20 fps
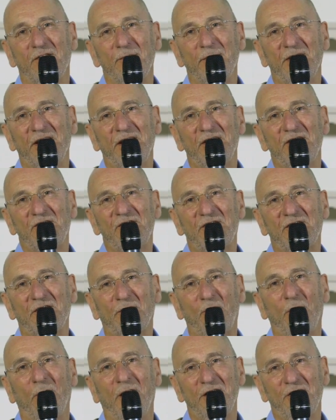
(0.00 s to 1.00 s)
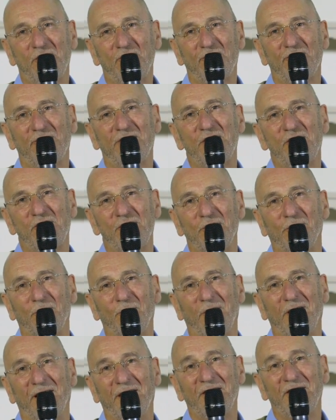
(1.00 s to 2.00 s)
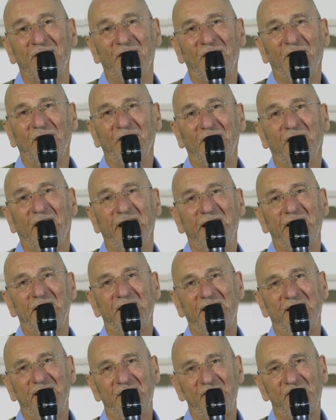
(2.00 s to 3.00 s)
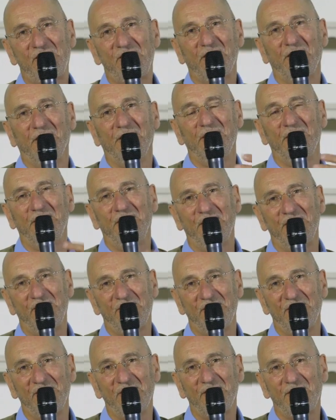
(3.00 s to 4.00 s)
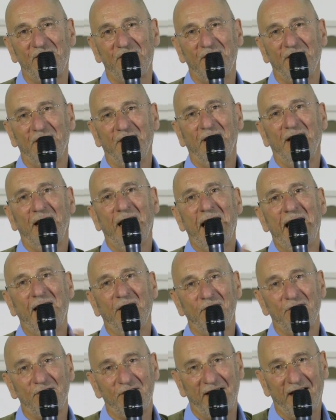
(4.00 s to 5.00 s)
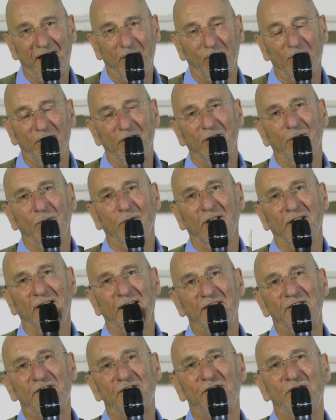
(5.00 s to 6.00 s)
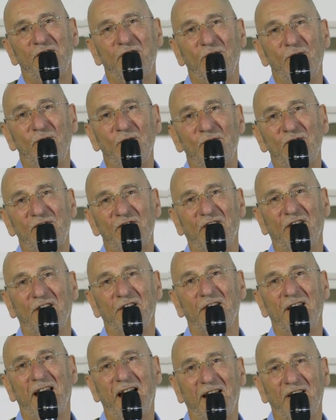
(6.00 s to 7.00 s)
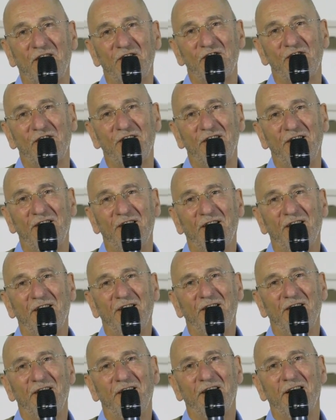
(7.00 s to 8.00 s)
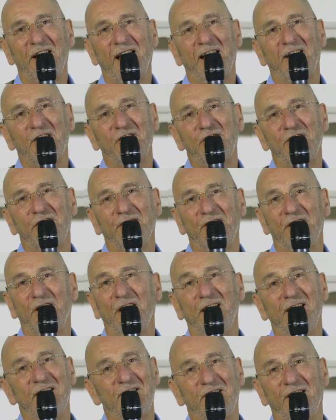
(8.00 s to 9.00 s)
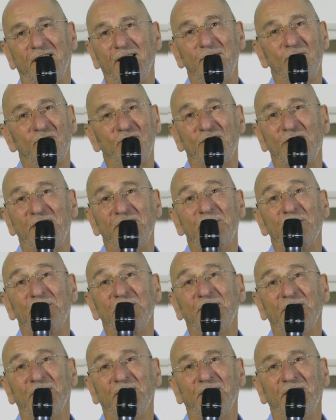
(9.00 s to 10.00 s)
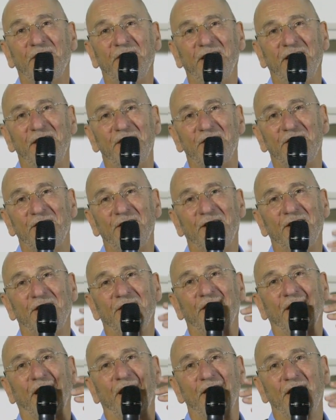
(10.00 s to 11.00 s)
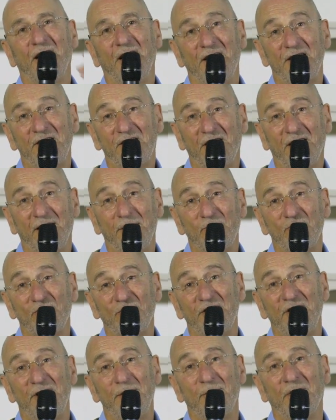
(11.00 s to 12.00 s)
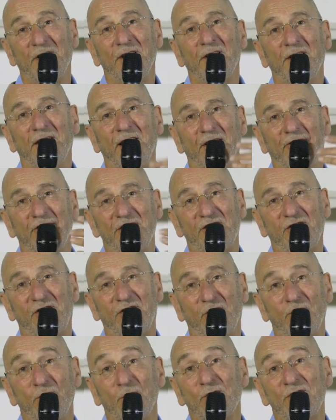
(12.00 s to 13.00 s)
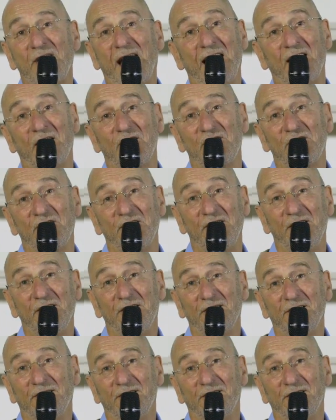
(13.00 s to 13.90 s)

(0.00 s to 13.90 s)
for me is quite a traditional one. You know, it is and it isn't. How does that work? Well, let's use an analogy, the analogy of a nighttime dream. In a nighttime dream, there is causality.